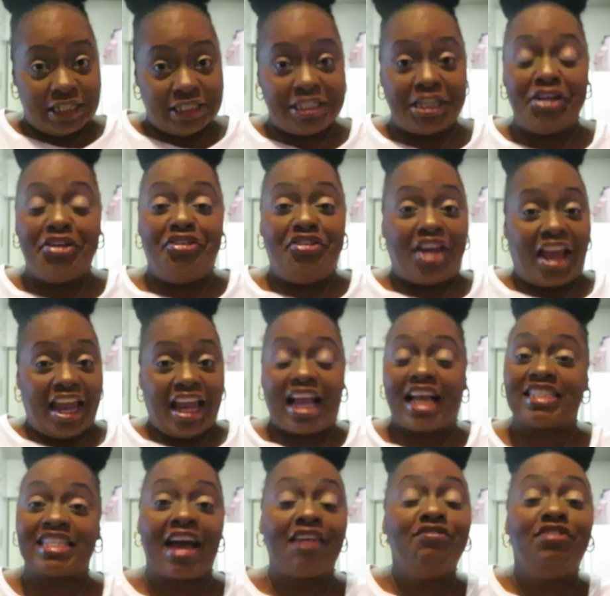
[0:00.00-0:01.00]
today,
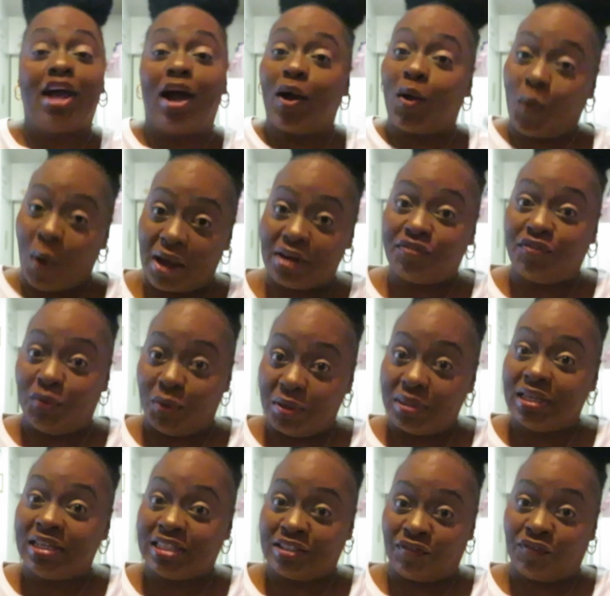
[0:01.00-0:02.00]
because I've done quite a few
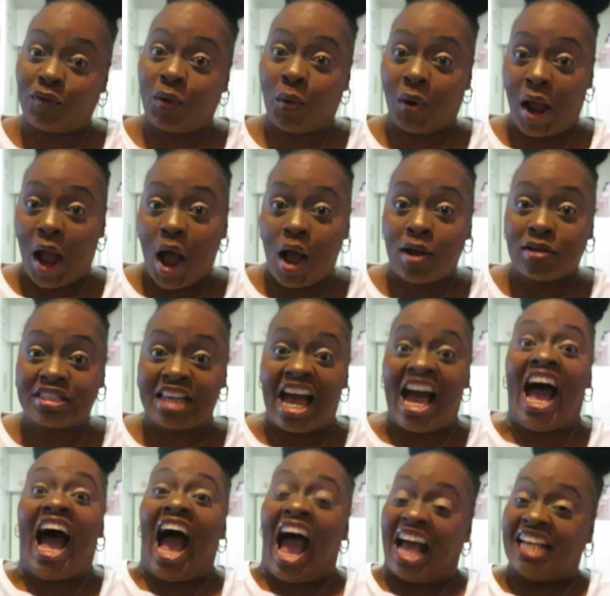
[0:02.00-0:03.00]
of these Sephora hauls,
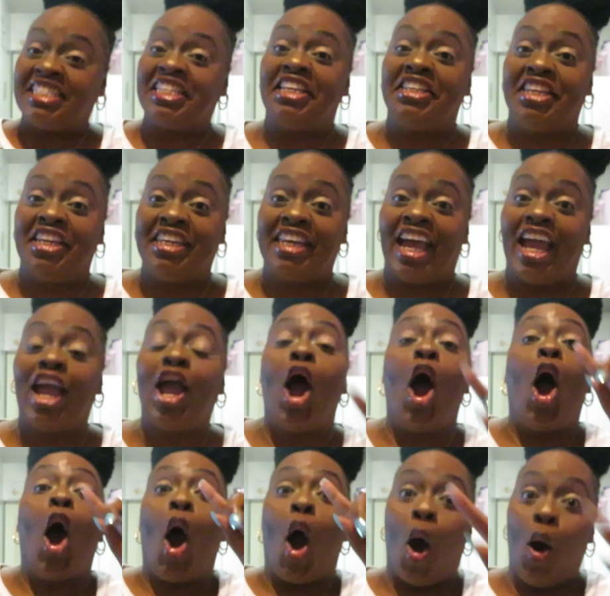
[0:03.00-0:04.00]
I said
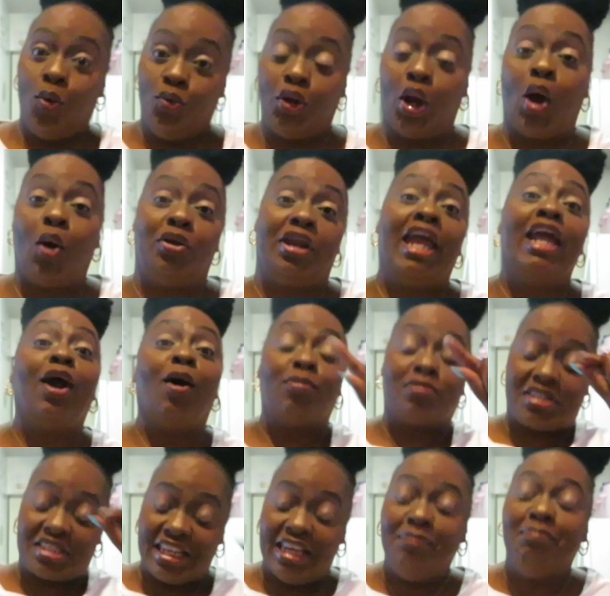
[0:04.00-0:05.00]
today, oh no, they
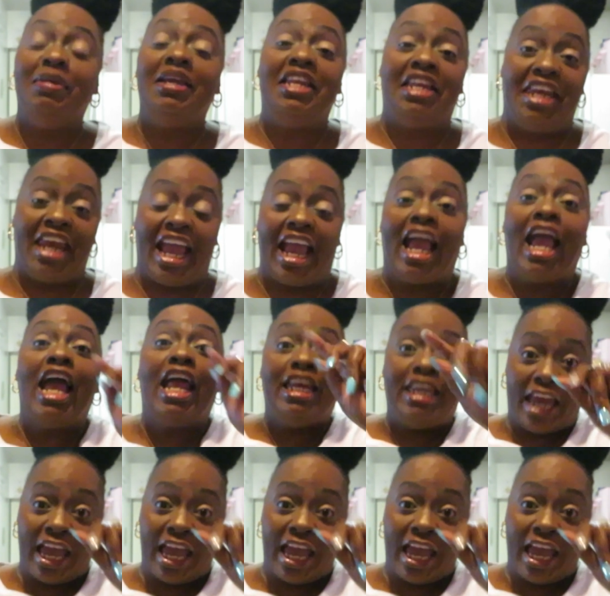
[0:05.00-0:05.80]
gonna see me today.